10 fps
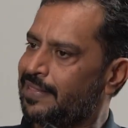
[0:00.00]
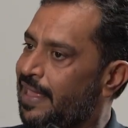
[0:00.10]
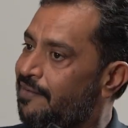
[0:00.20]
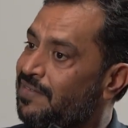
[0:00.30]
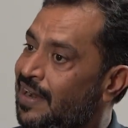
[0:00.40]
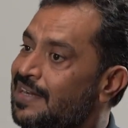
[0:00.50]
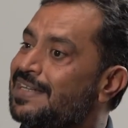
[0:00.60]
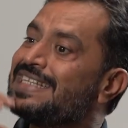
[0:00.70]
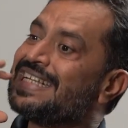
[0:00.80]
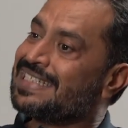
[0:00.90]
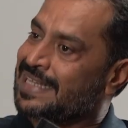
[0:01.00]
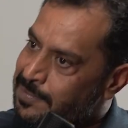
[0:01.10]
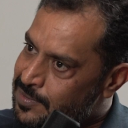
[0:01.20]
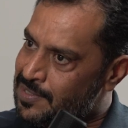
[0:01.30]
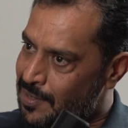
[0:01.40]
They've done it 6
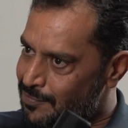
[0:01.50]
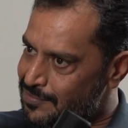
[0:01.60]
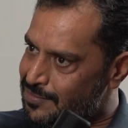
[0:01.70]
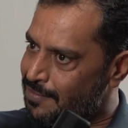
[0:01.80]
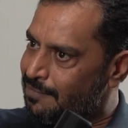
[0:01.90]
times now. So